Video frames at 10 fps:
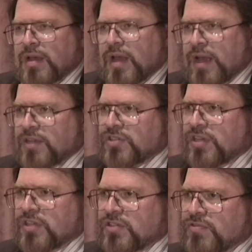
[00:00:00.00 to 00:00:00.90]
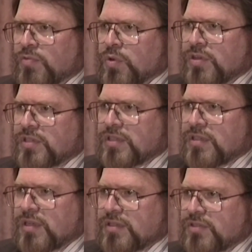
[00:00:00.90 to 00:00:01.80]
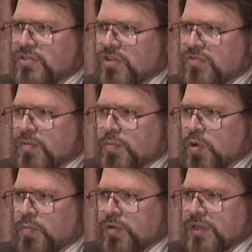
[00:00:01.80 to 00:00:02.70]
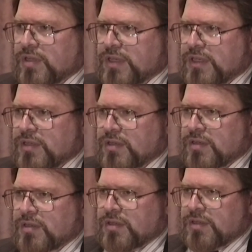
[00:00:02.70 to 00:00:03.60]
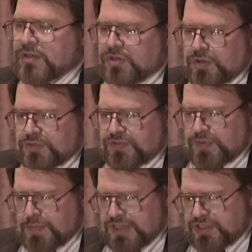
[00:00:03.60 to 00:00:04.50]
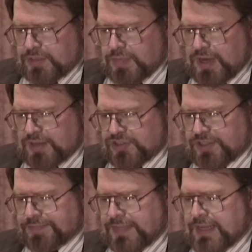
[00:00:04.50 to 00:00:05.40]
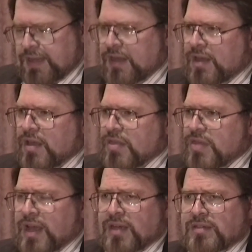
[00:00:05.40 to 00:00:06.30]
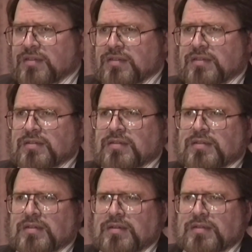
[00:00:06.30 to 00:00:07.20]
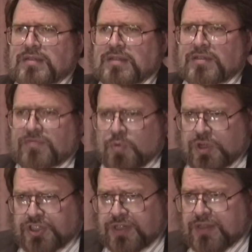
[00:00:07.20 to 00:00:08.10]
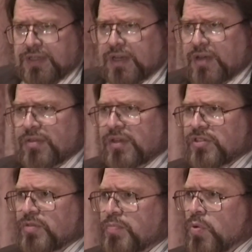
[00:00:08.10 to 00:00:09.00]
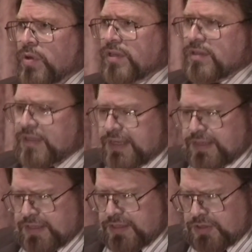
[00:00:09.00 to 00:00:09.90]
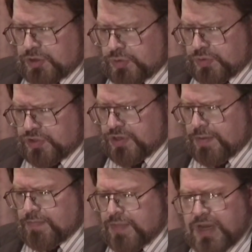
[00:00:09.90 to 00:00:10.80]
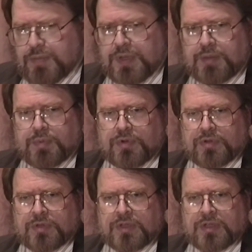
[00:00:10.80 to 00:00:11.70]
as it is for it to conduct itself appropriately in terms of domestic policy. That, unfortunately, I think is a point that eludes many people,